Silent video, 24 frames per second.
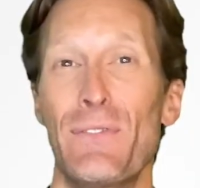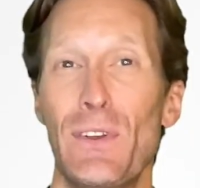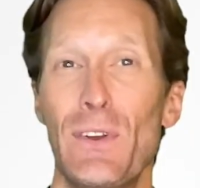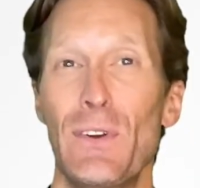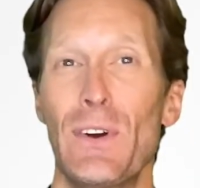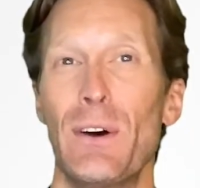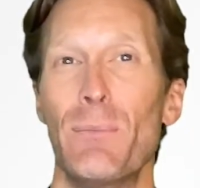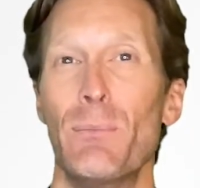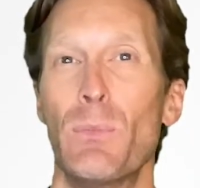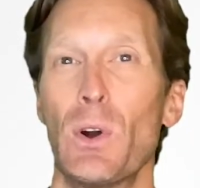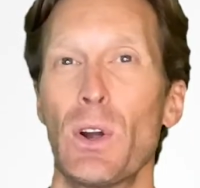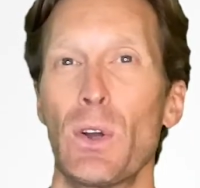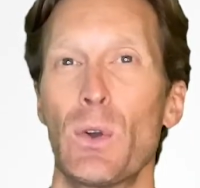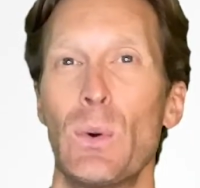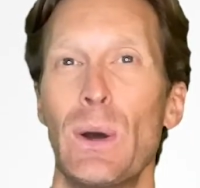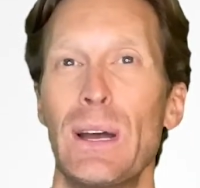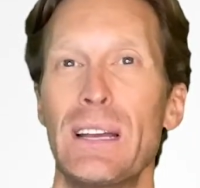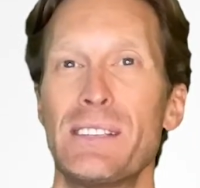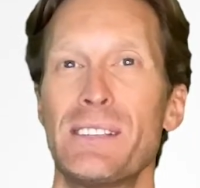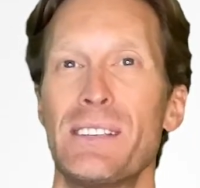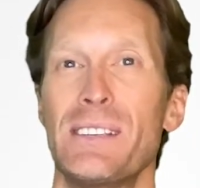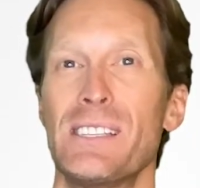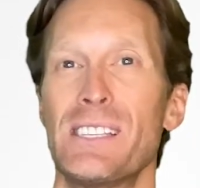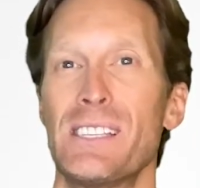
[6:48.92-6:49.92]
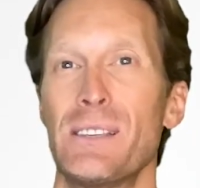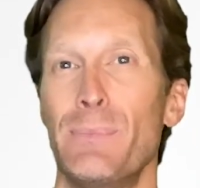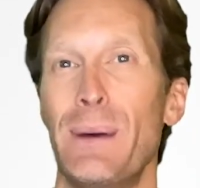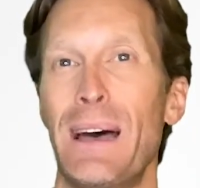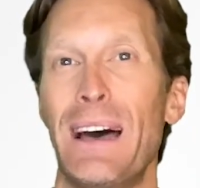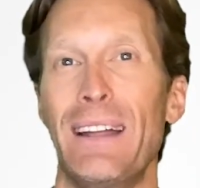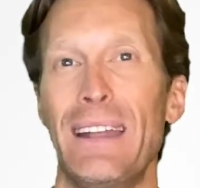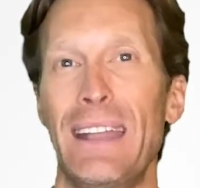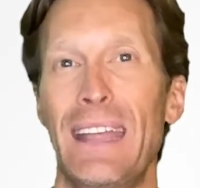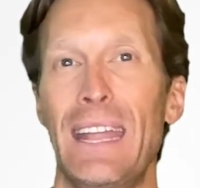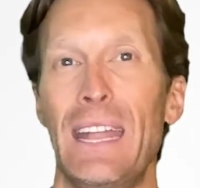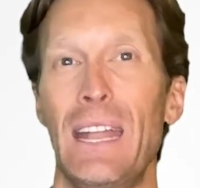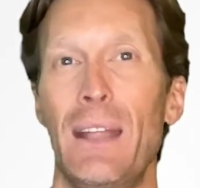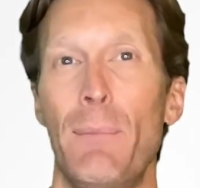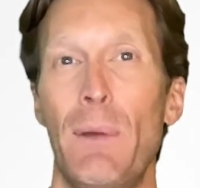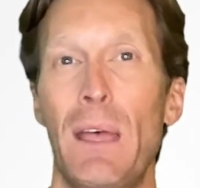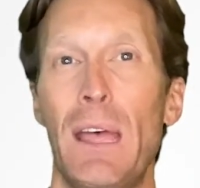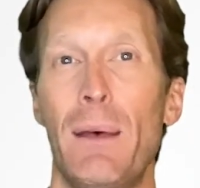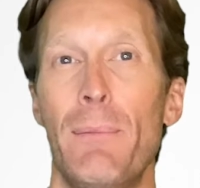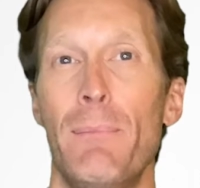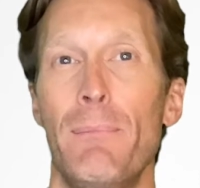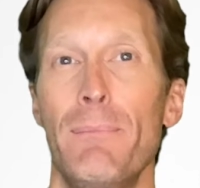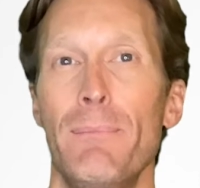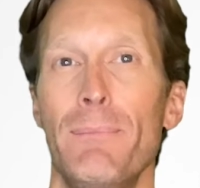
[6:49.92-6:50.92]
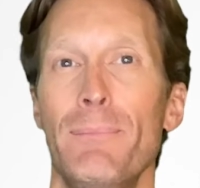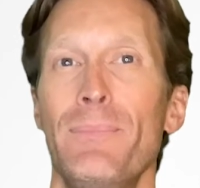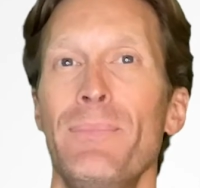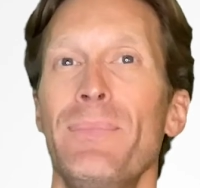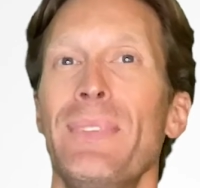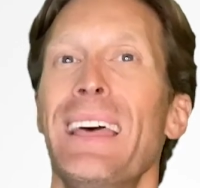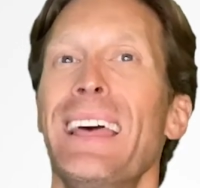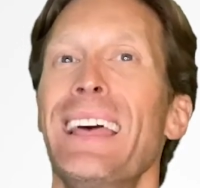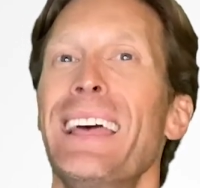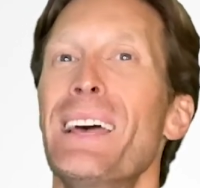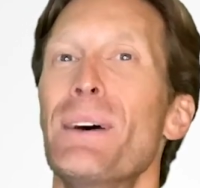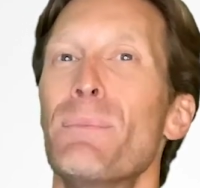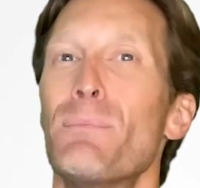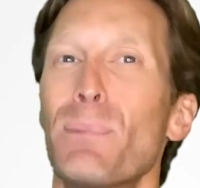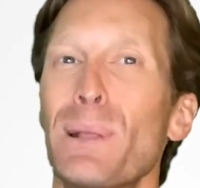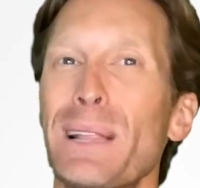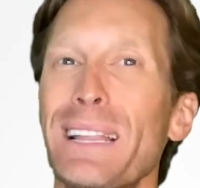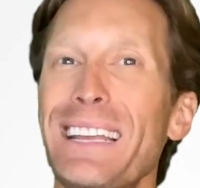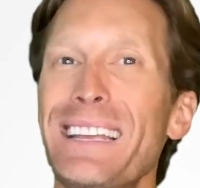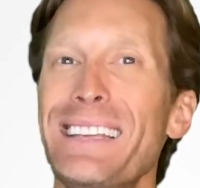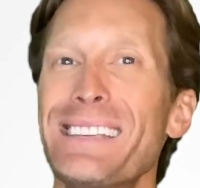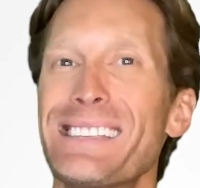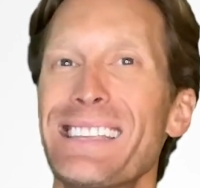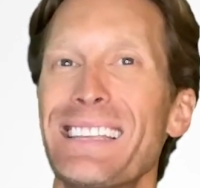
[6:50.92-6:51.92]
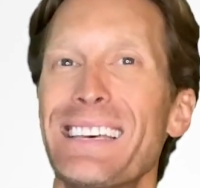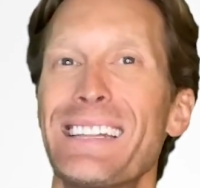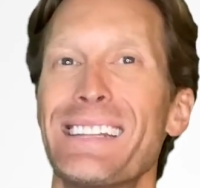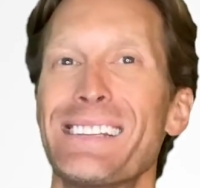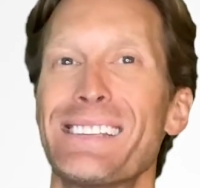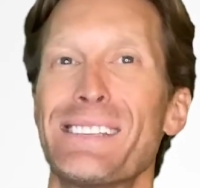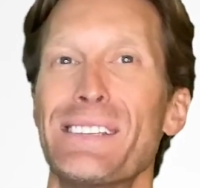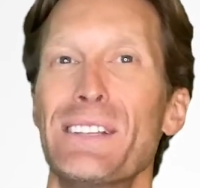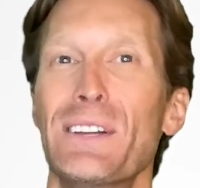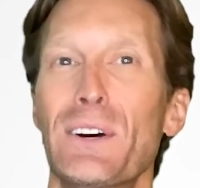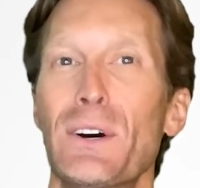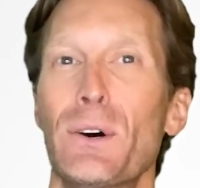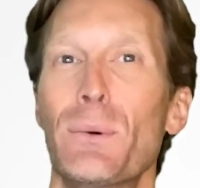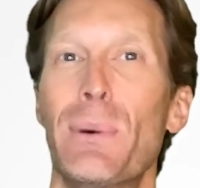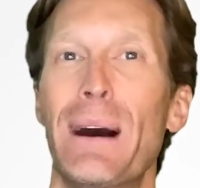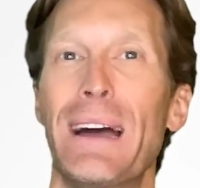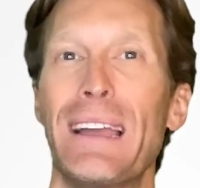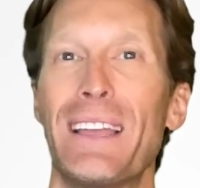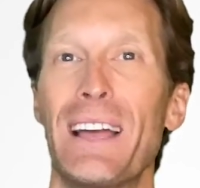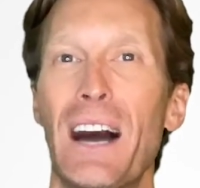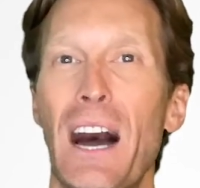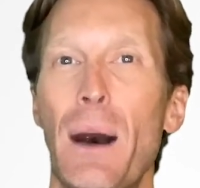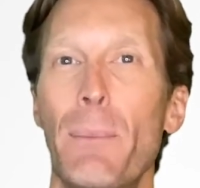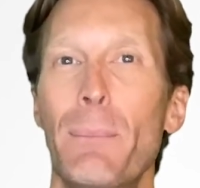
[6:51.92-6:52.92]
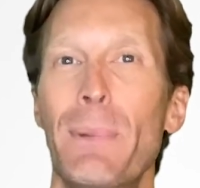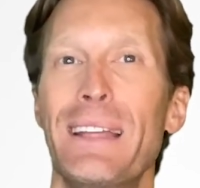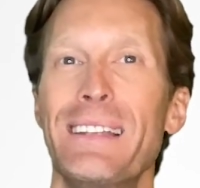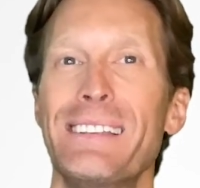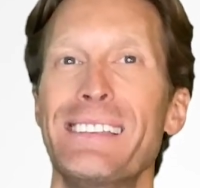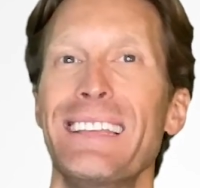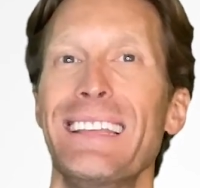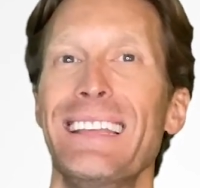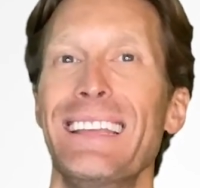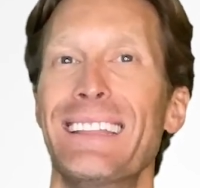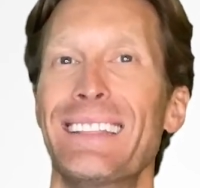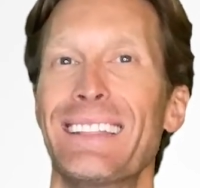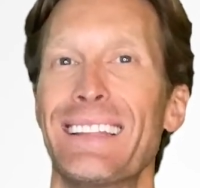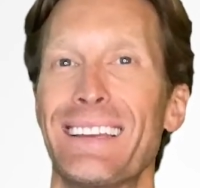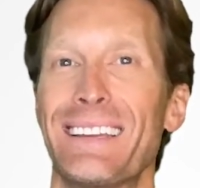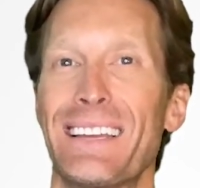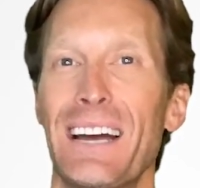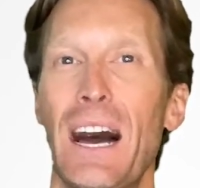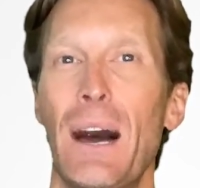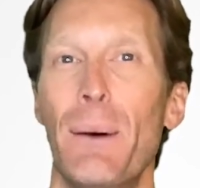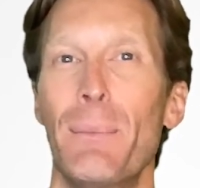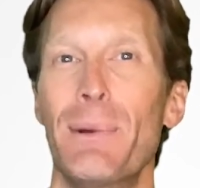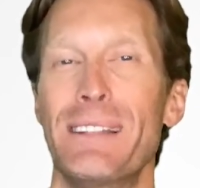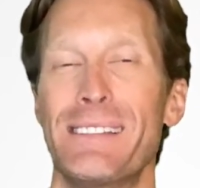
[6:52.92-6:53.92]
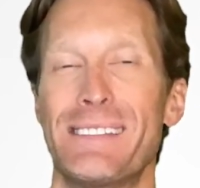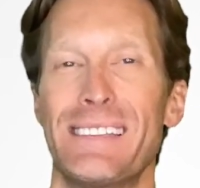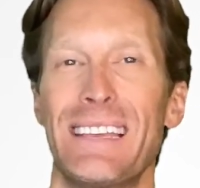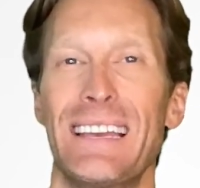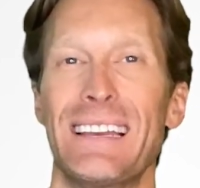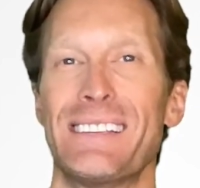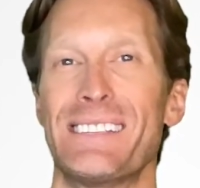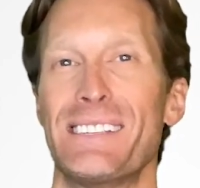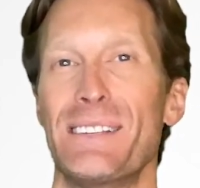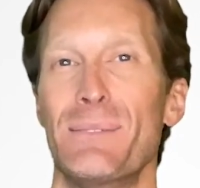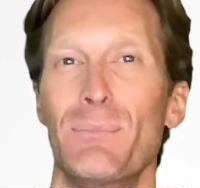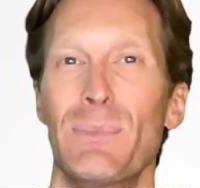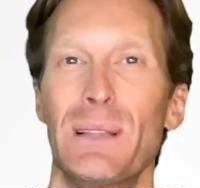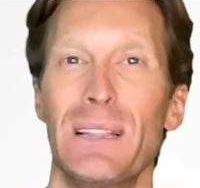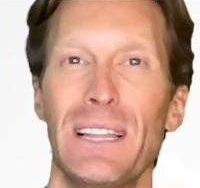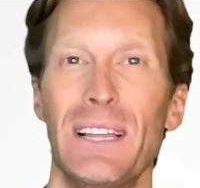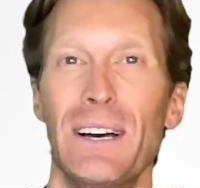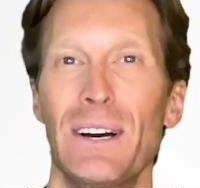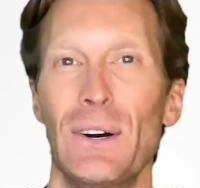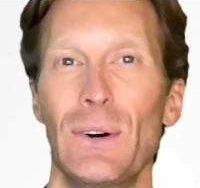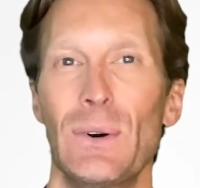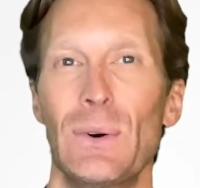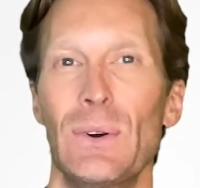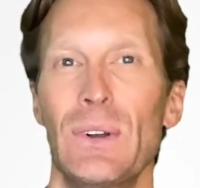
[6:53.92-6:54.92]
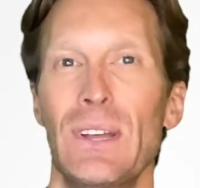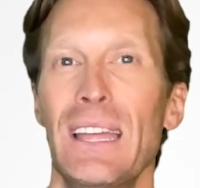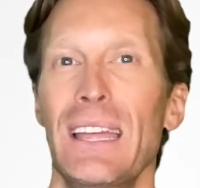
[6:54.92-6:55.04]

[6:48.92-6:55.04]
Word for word: have more questions about NMN, please let us know by commenting in the comment section below.